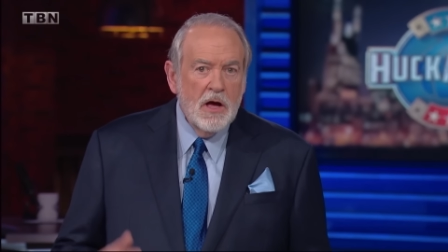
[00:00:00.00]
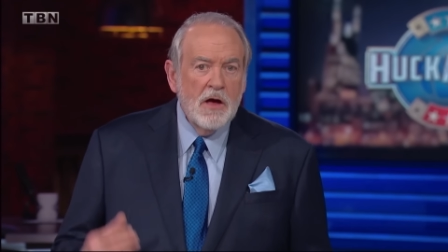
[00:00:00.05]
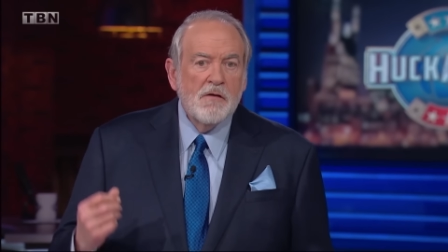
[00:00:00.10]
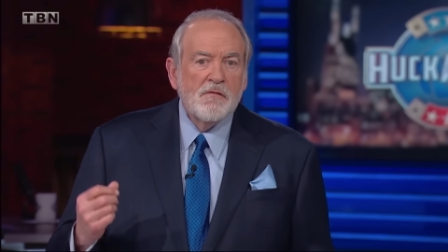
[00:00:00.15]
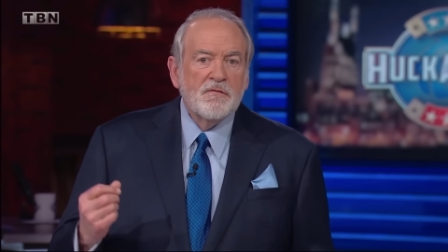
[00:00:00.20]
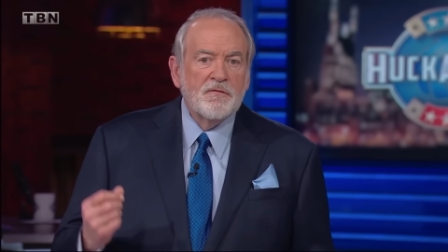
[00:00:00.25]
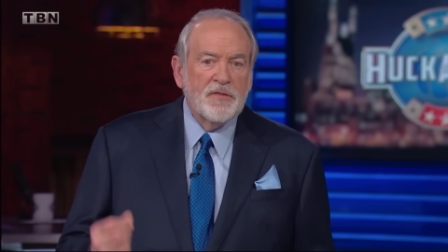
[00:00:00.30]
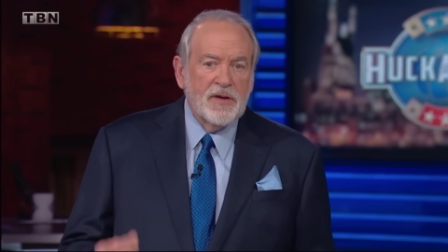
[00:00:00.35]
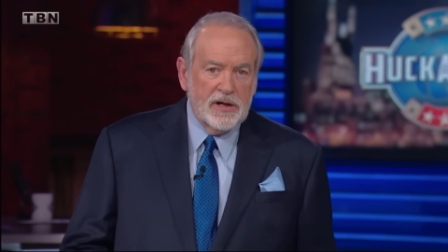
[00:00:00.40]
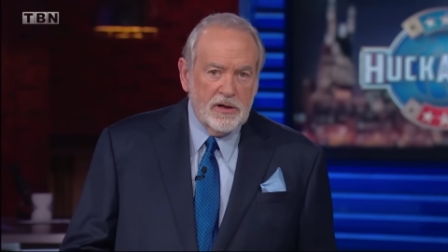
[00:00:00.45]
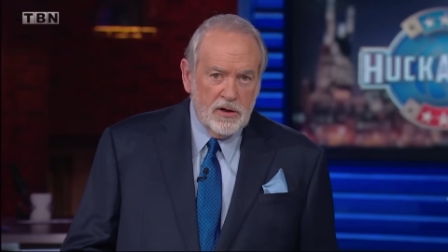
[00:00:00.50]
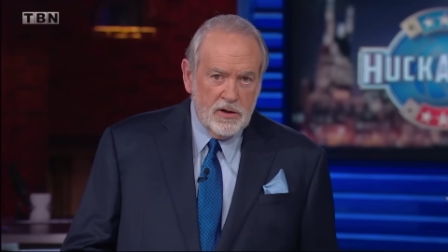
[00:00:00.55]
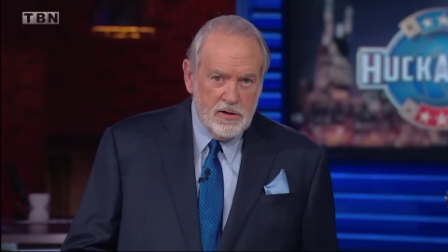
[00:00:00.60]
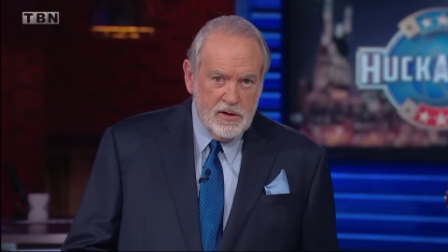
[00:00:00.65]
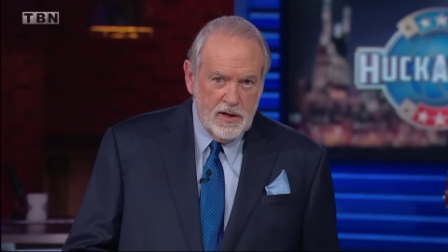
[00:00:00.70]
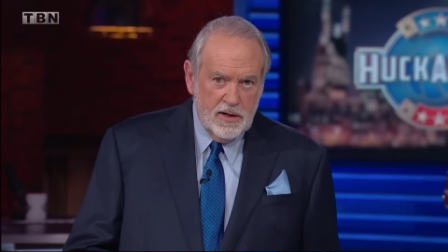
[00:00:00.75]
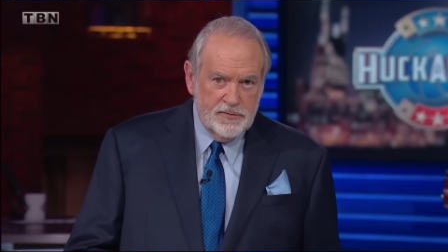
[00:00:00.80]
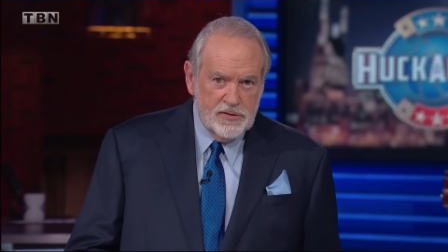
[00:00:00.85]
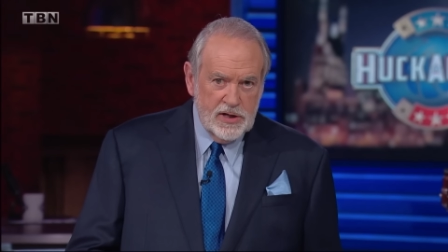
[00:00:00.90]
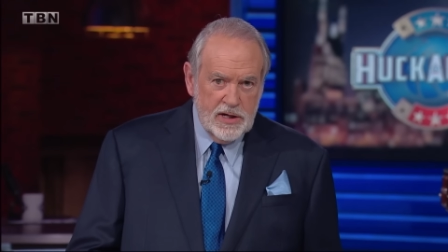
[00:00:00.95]
Fiddler
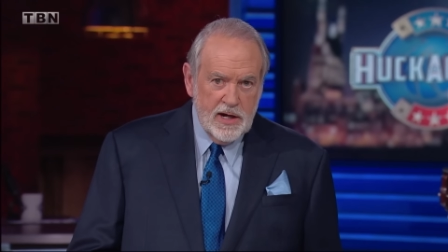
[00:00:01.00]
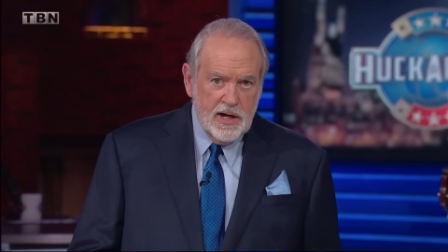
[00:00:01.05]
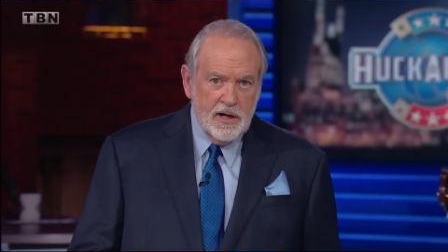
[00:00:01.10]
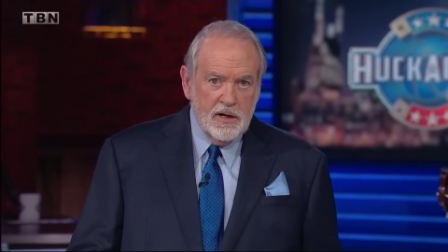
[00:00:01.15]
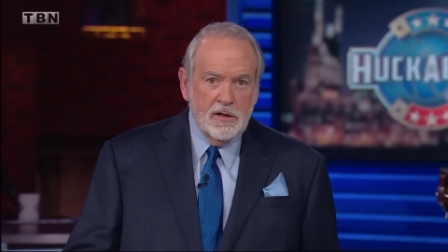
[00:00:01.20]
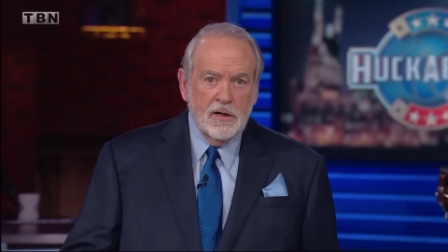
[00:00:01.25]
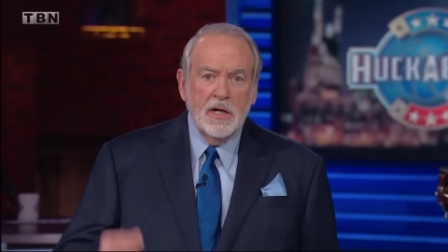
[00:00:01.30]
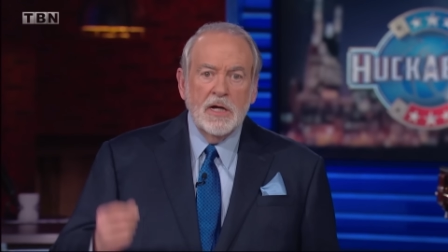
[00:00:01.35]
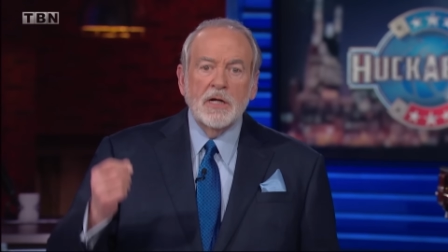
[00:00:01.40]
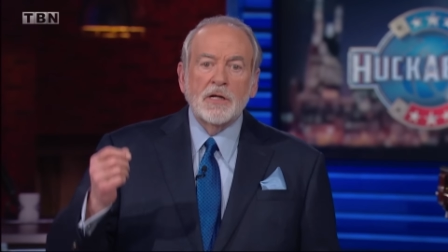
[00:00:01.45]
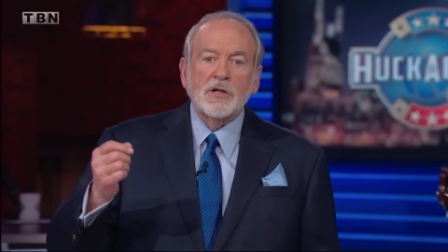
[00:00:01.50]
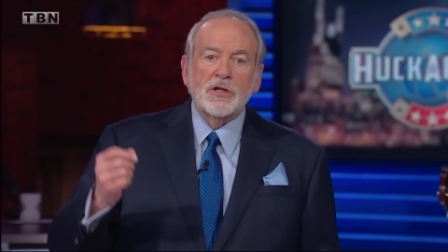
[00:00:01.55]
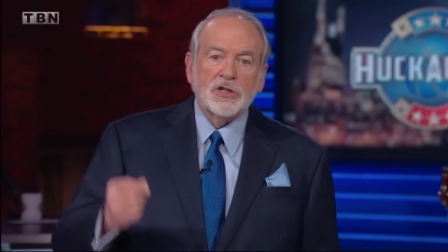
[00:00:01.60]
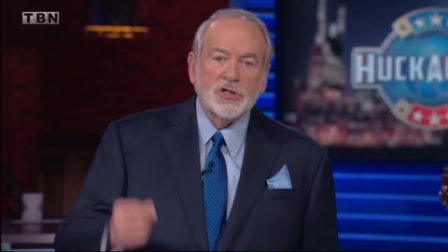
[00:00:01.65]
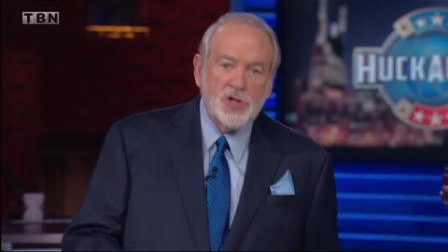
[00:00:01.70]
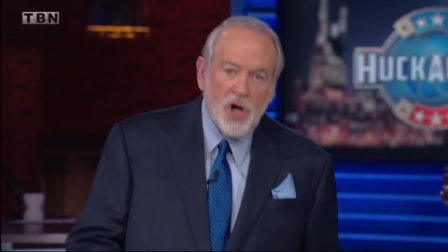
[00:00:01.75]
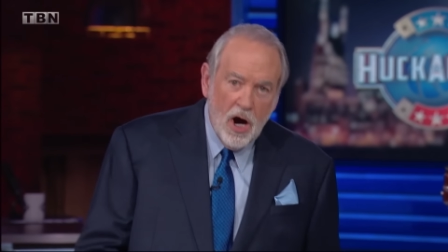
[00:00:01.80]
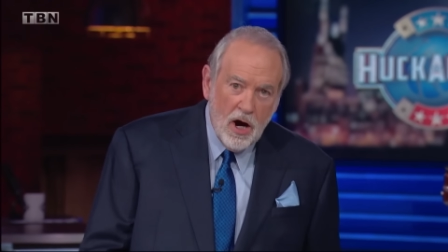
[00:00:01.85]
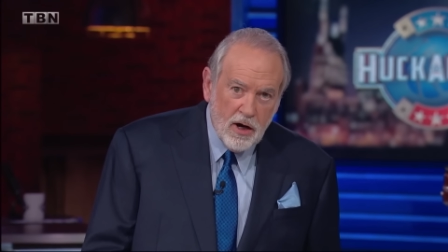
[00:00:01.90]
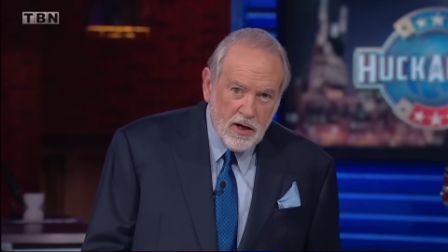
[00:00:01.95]
of the Year,
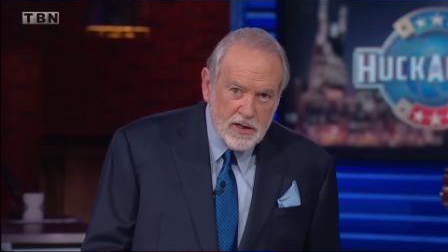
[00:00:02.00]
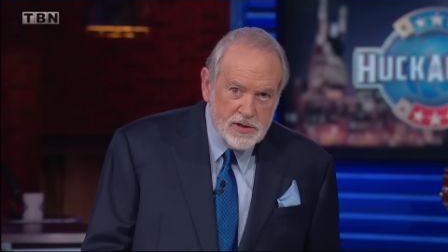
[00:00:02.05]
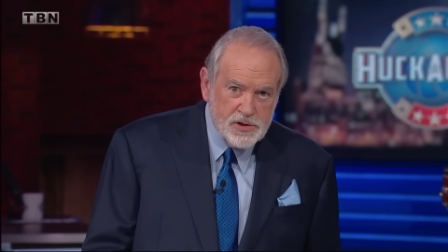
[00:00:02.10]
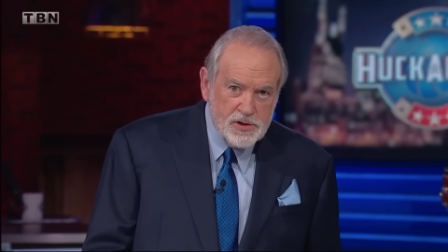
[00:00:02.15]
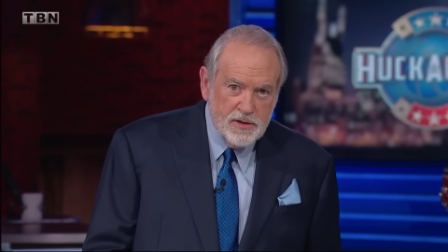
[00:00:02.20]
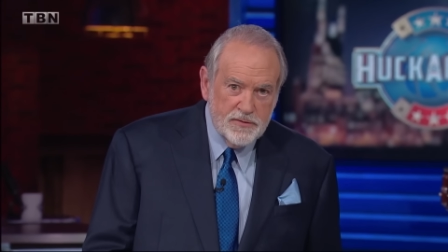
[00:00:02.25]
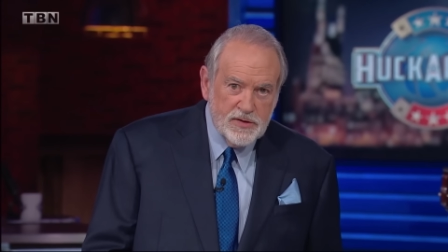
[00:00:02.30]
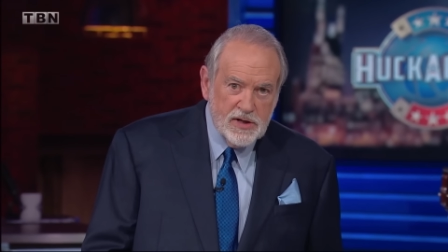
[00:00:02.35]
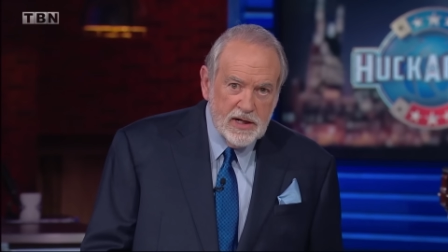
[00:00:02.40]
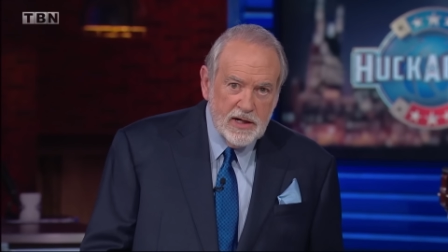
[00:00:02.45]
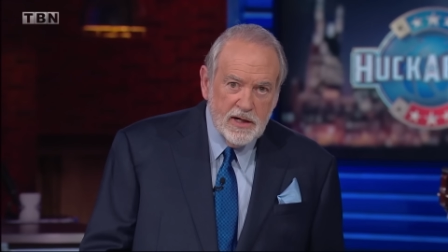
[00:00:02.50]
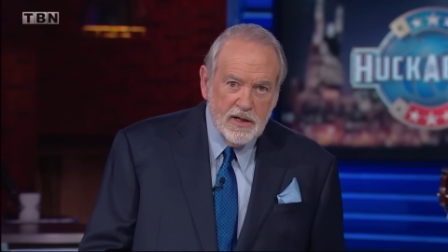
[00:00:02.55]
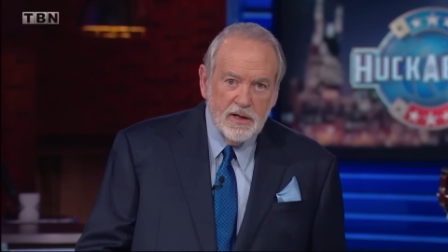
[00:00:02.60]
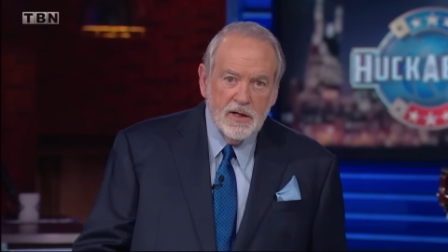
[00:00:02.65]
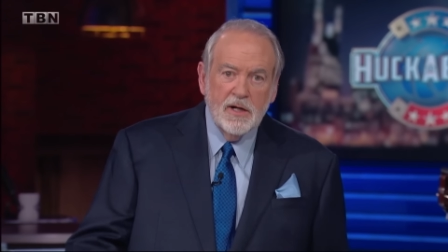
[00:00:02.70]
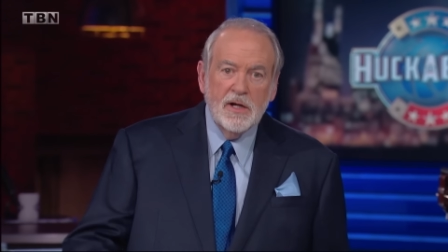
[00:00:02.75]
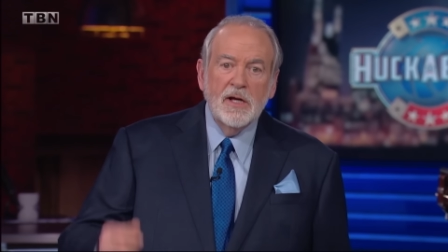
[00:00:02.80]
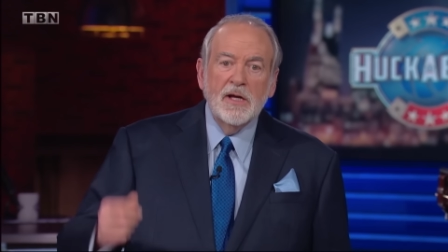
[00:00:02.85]
Guitarist of the Year,